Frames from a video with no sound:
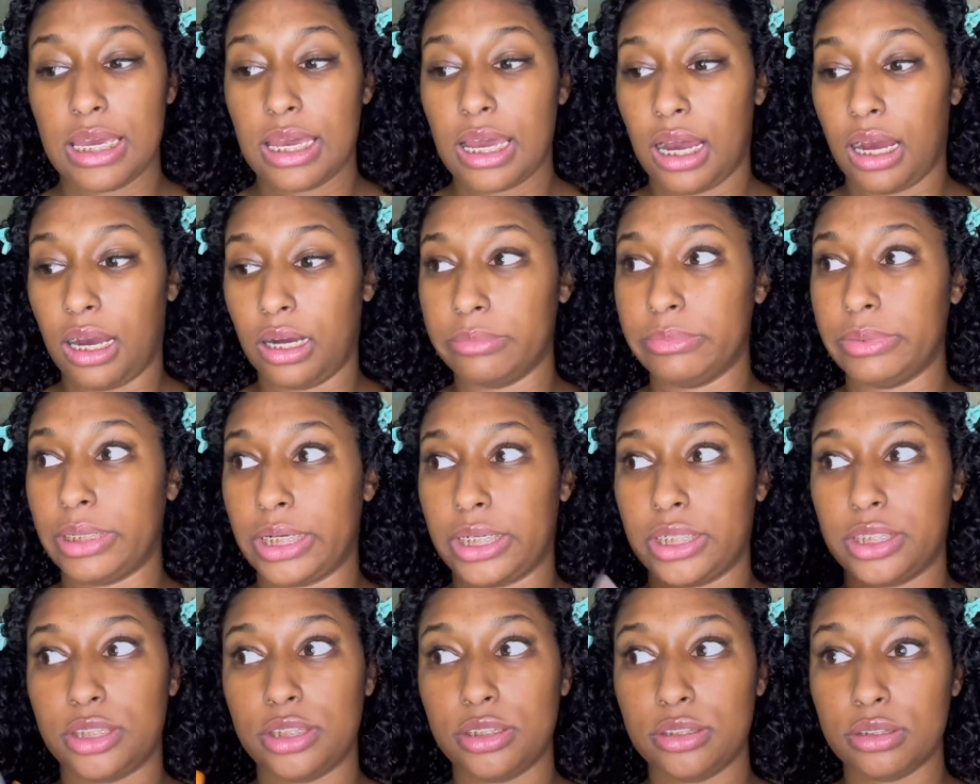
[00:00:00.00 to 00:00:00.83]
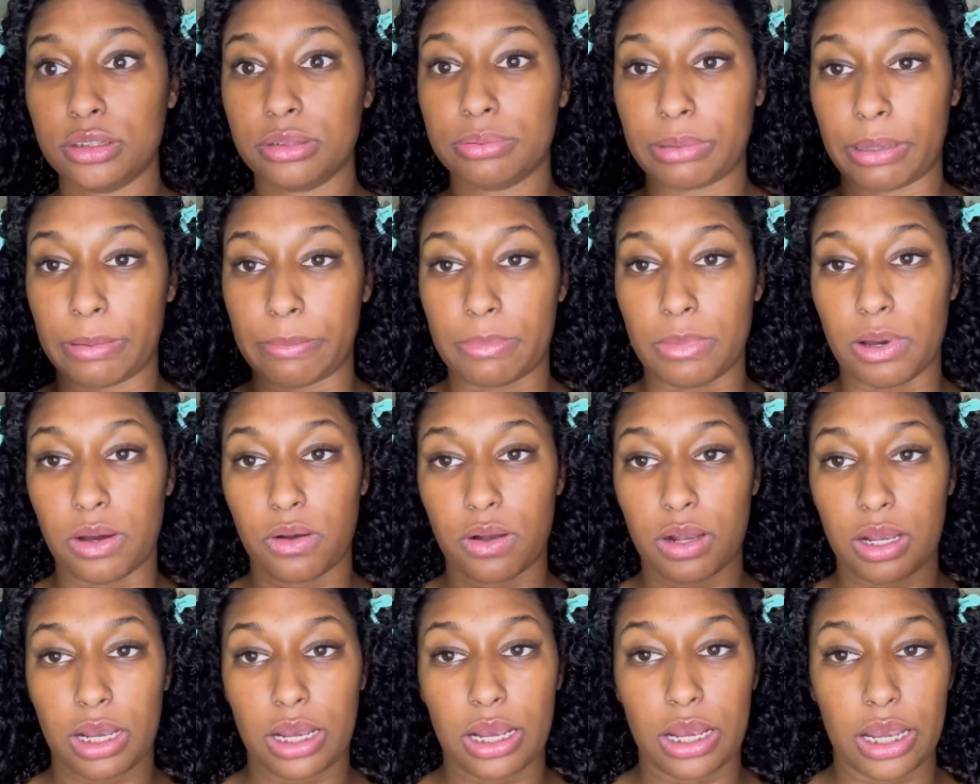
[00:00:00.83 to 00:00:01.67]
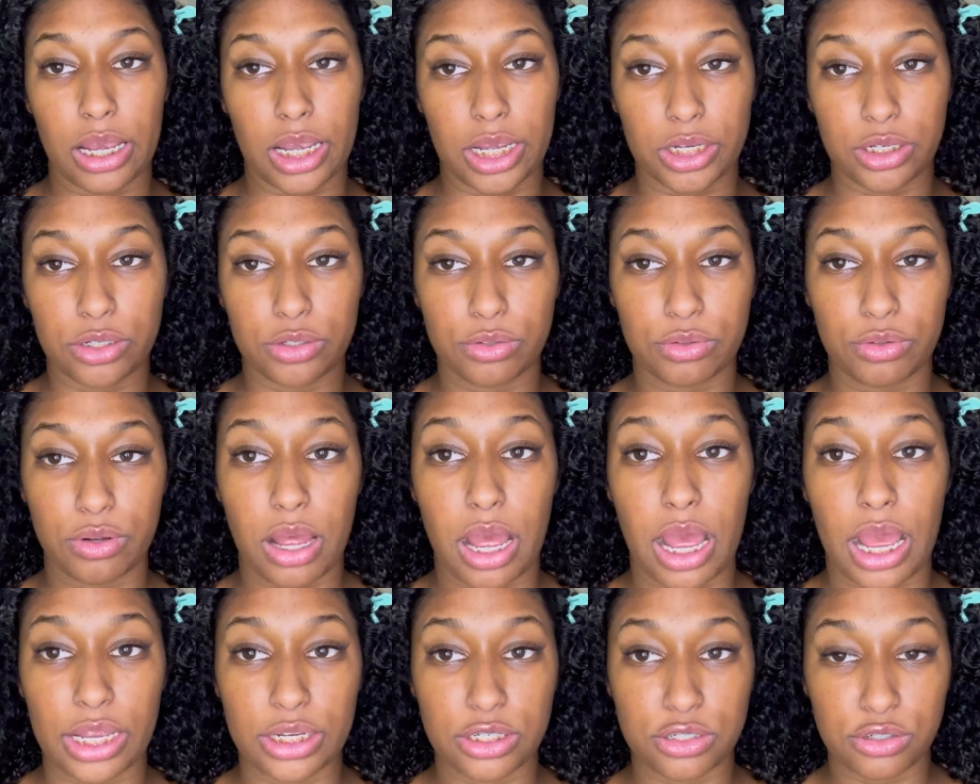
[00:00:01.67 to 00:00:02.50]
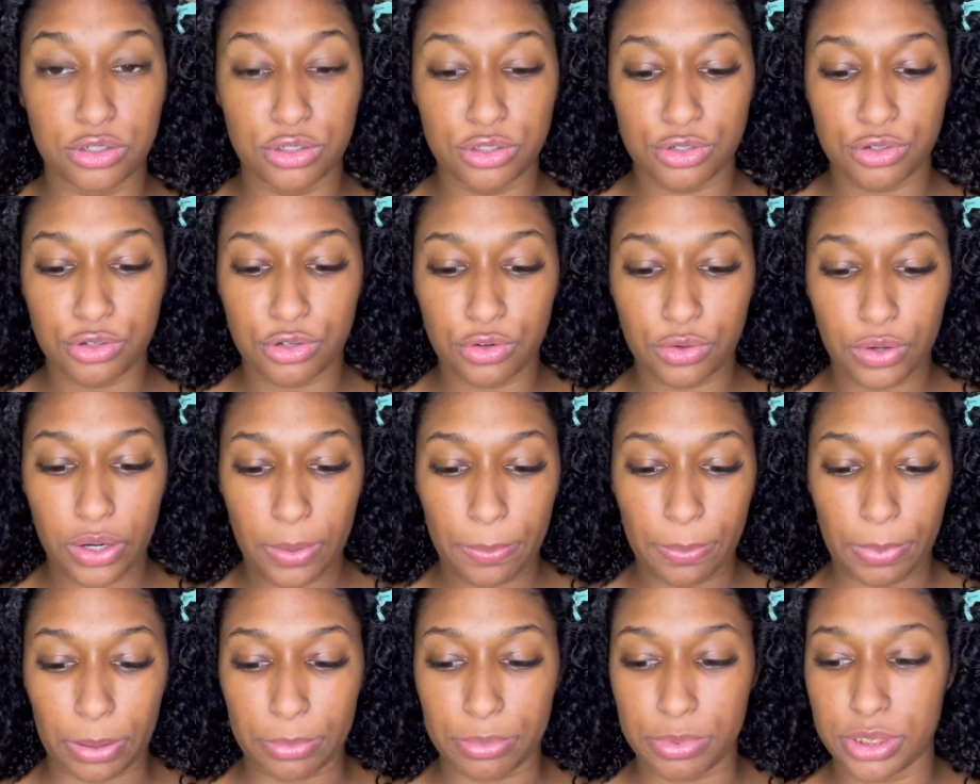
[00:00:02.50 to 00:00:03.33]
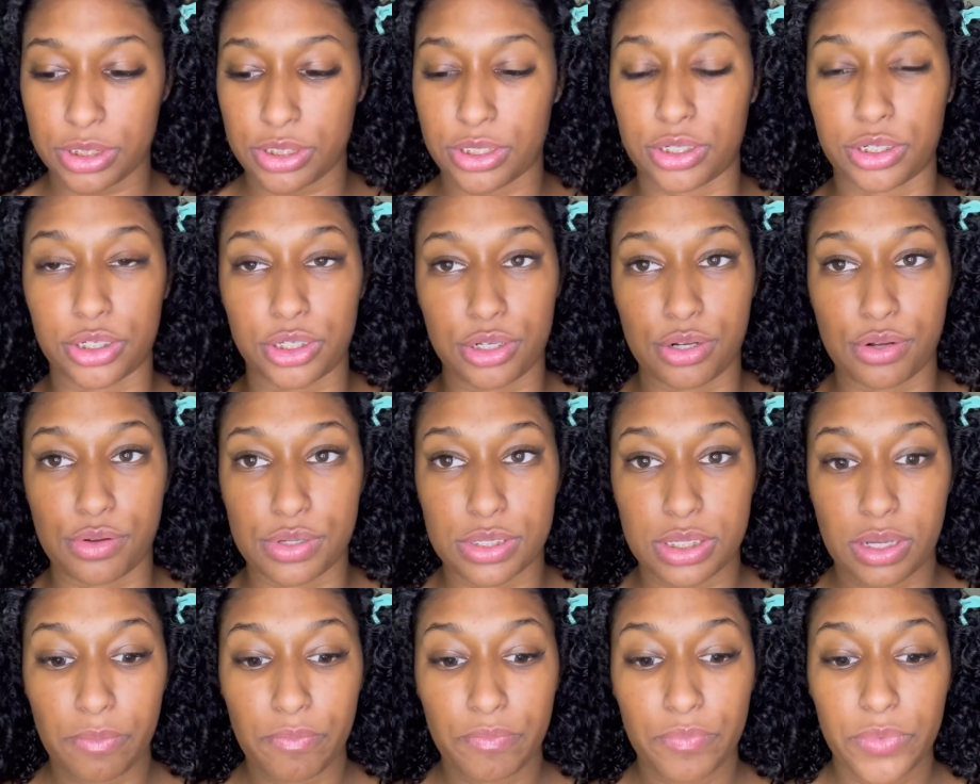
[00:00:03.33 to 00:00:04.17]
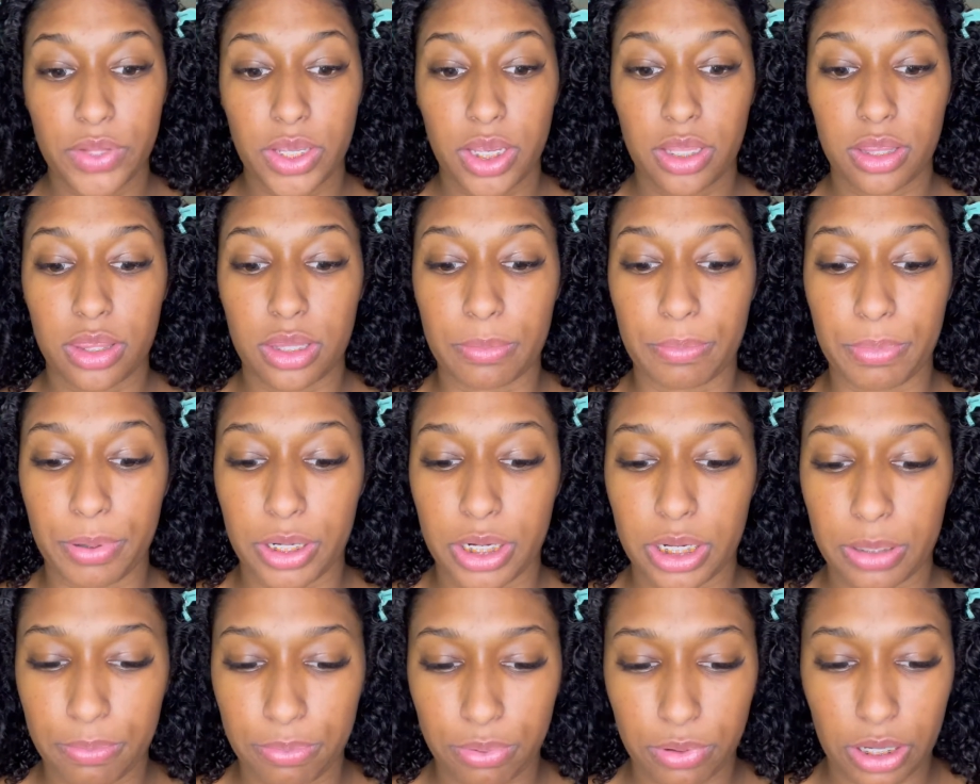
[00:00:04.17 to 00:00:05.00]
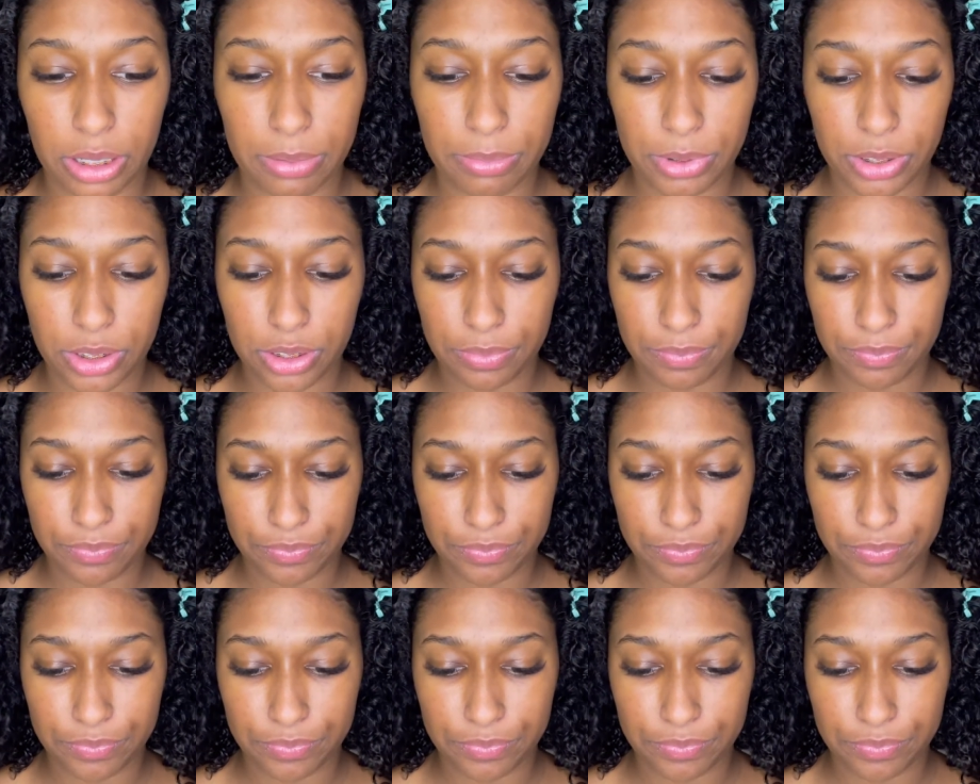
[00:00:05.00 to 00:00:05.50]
I'm not going to use my Milk Hydro Grip. I'm just going to use the Putty Primer.